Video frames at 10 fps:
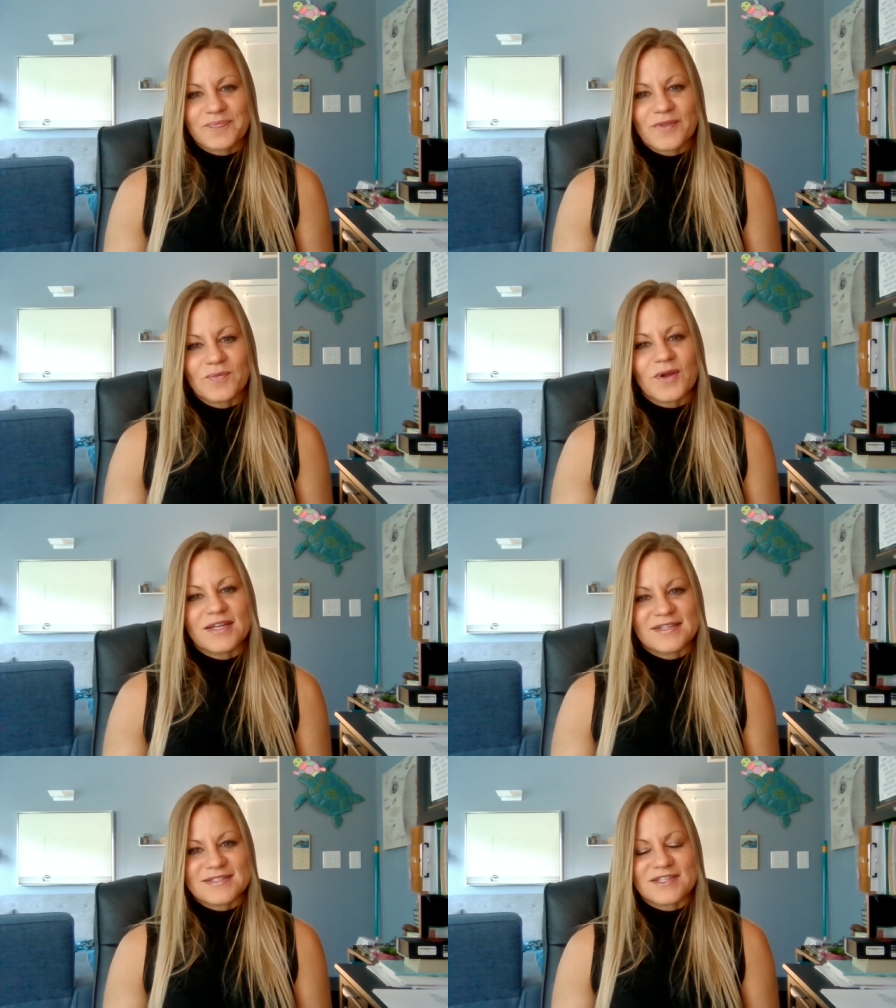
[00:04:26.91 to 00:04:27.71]
We're on
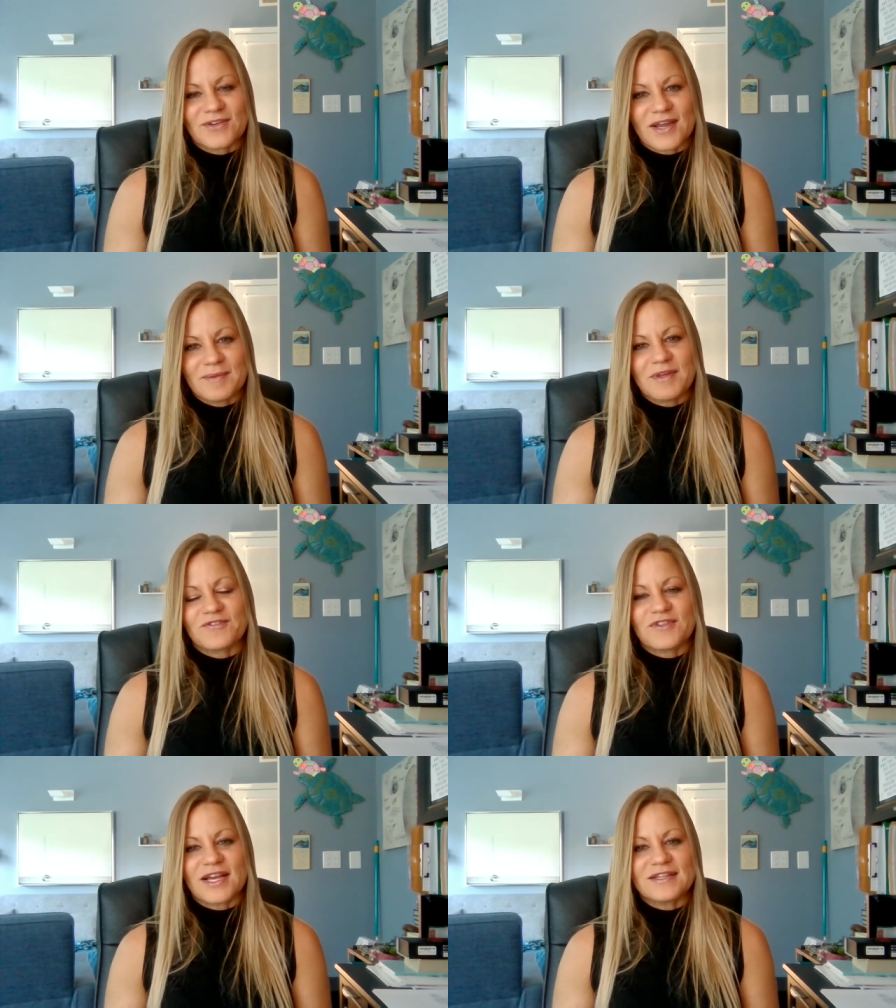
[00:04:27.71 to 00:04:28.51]
Instagram at
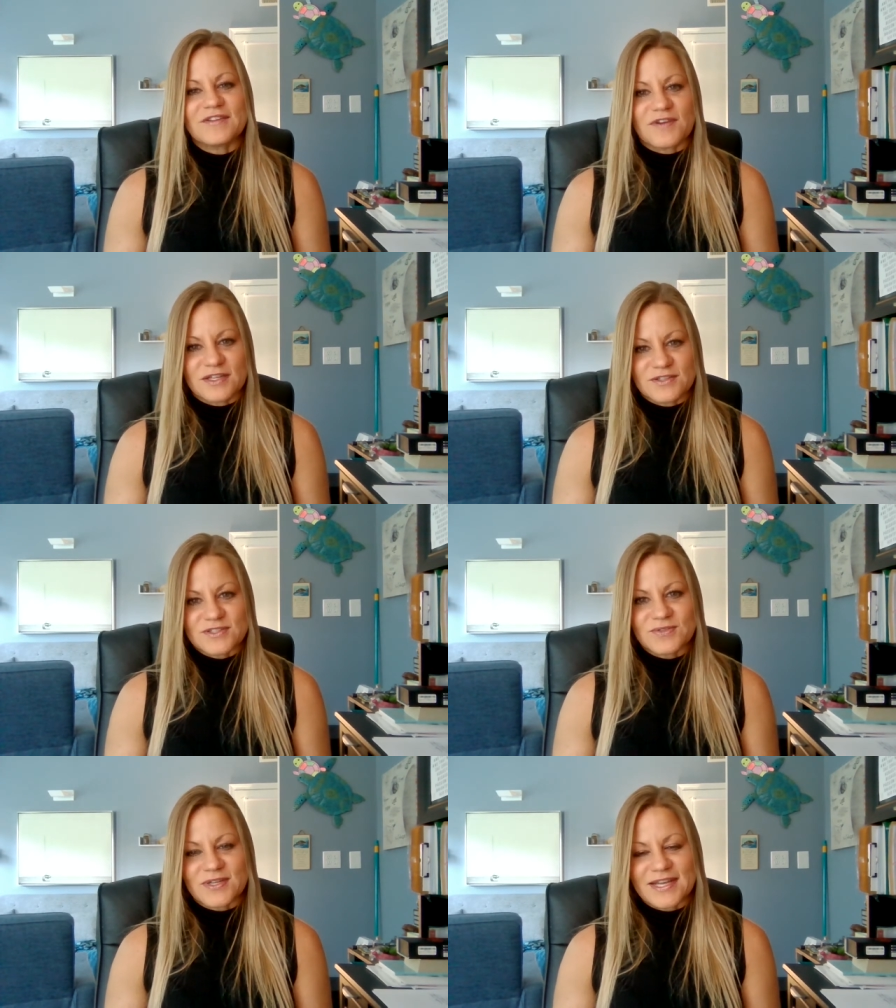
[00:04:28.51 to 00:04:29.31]
flyleaf
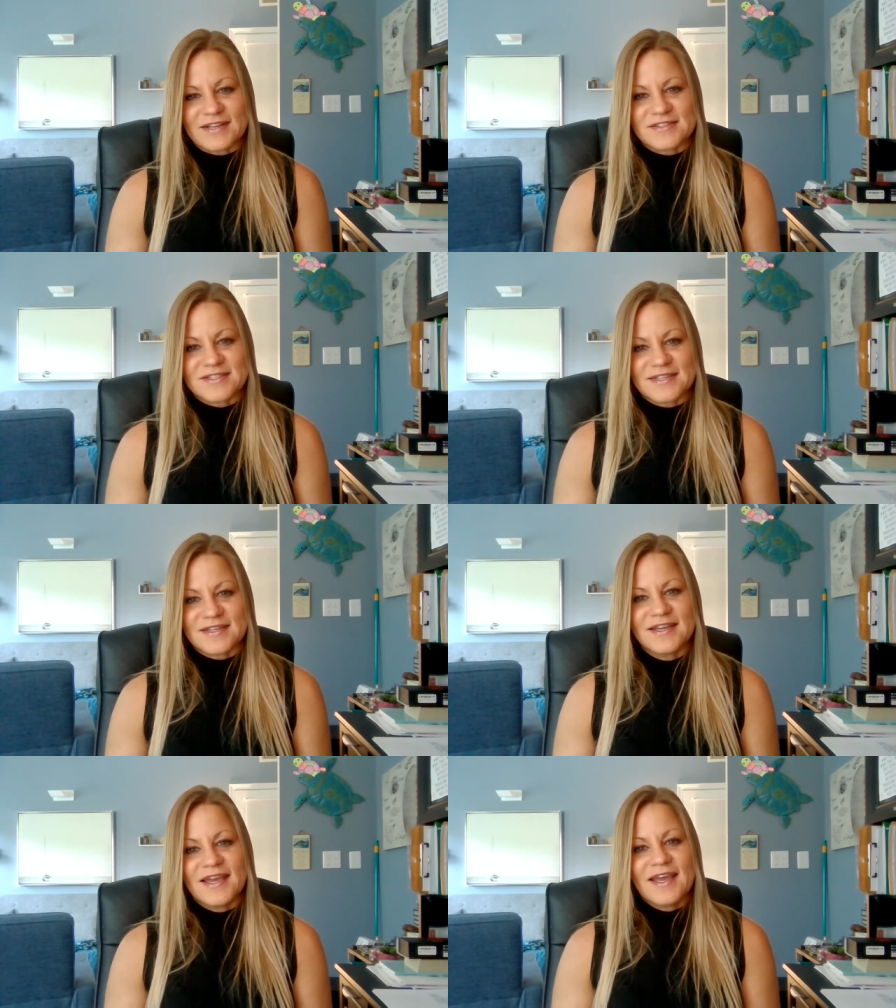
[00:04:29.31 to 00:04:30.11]
underscore counseling,
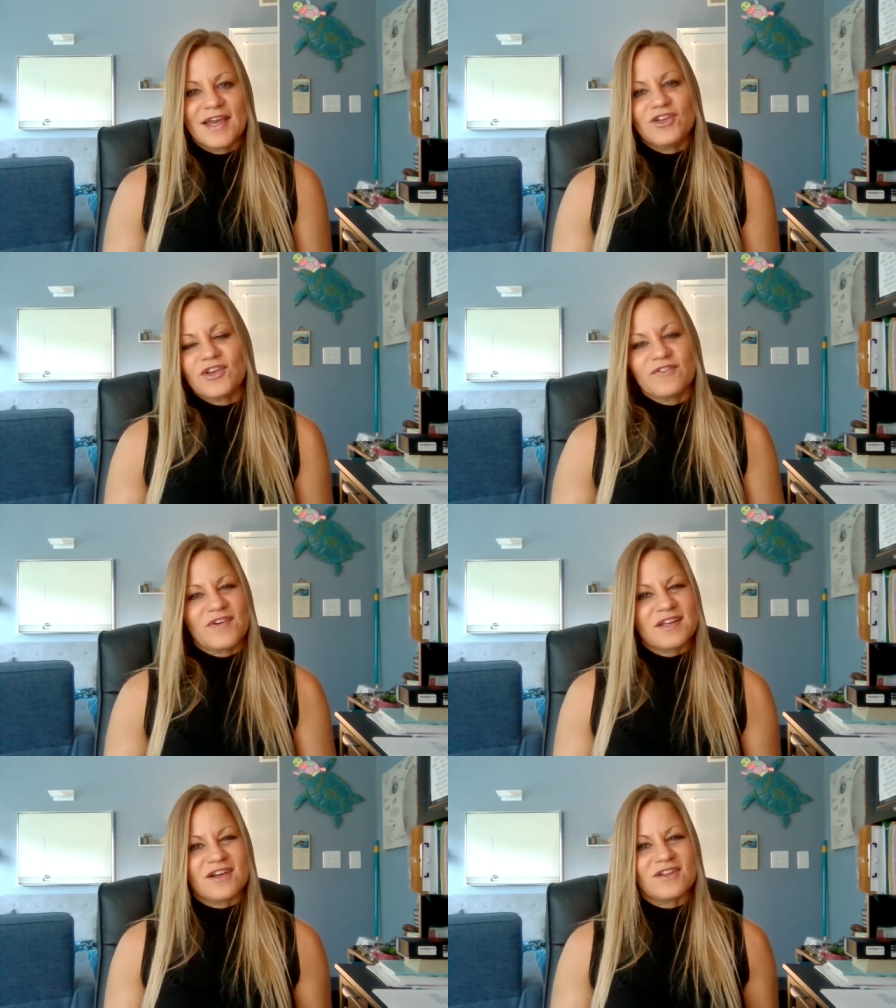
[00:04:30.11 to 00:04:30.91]
and you can
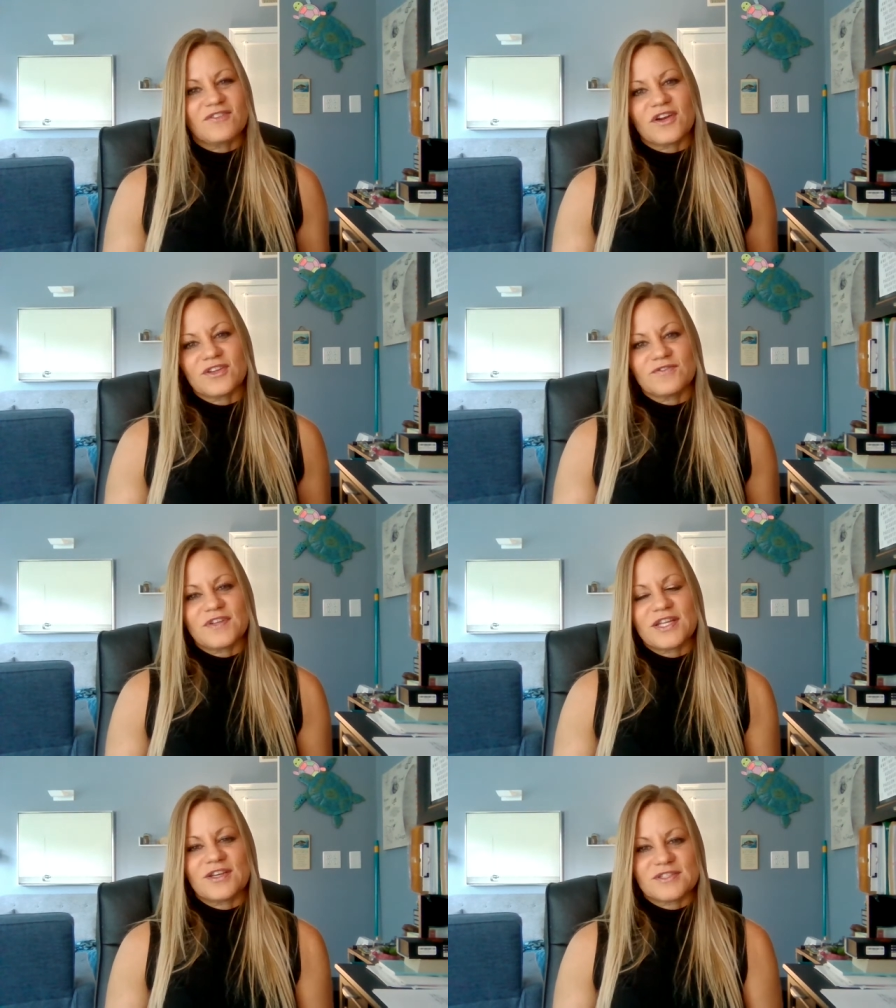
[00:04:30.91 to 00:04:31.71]
find all of our
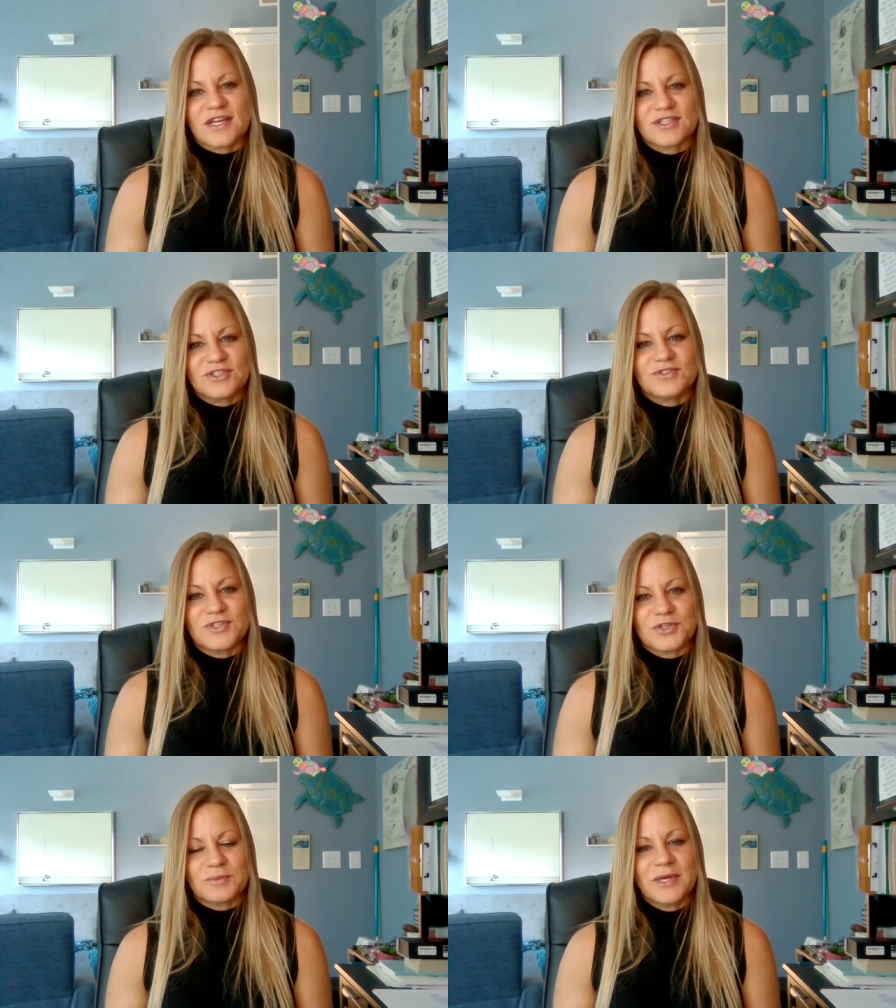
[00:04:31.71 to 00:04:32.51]
videos on
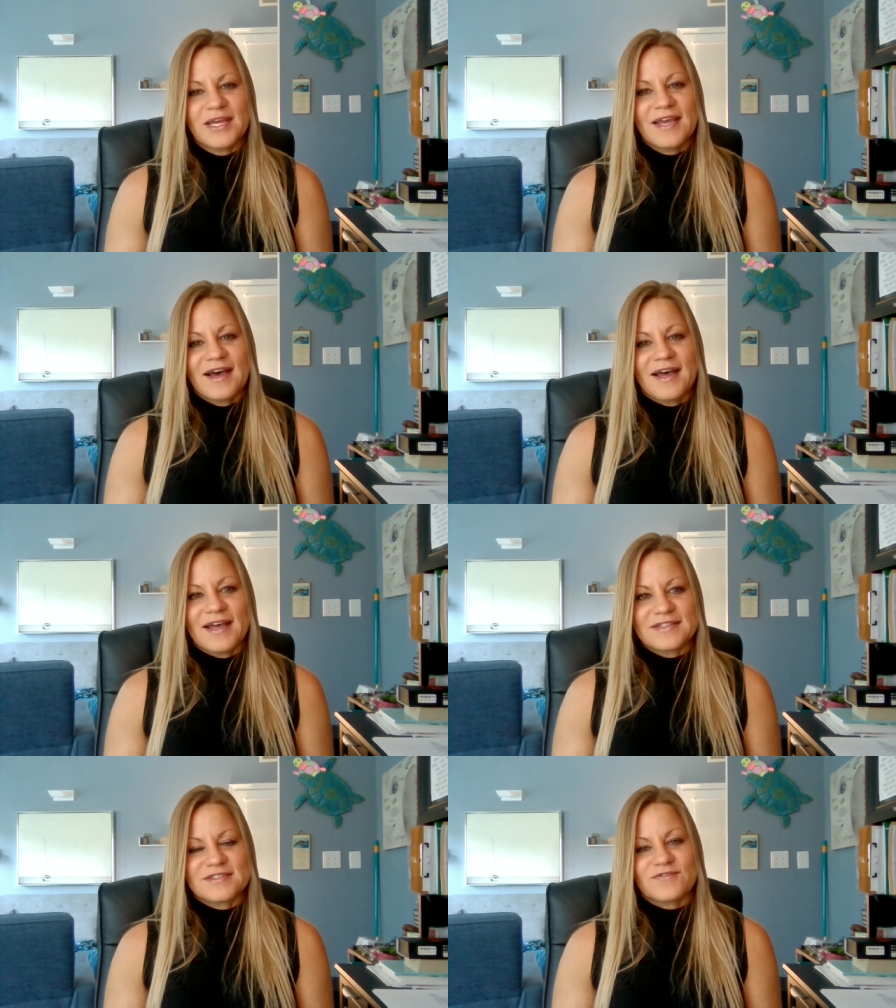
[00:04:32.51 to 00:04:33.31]
YouTube
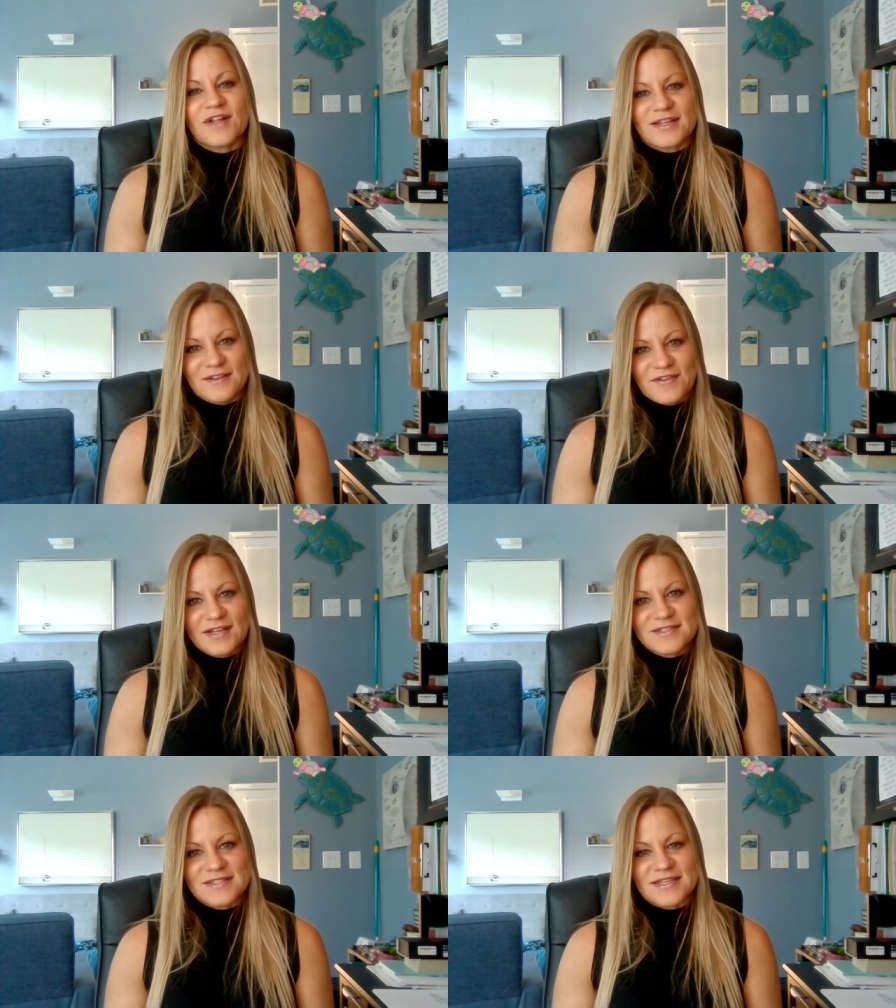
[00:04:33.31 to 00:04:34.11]
at Flyleaf
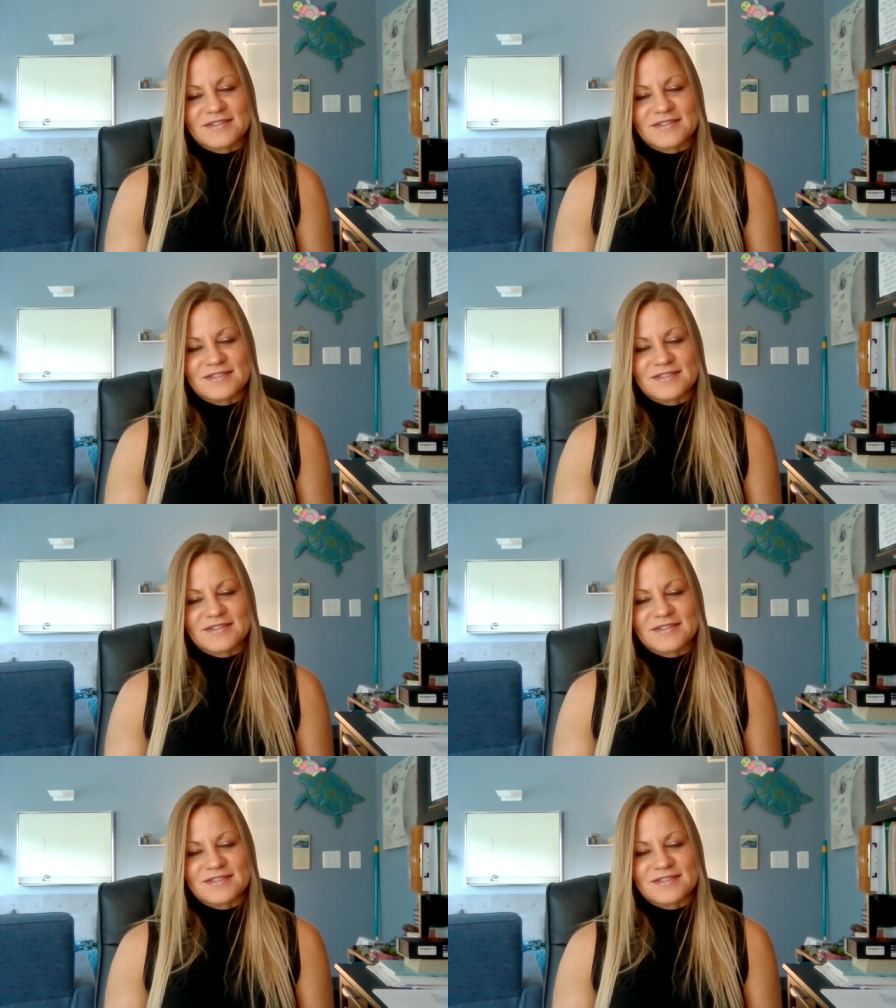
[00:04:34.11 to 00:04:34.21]
Counseling.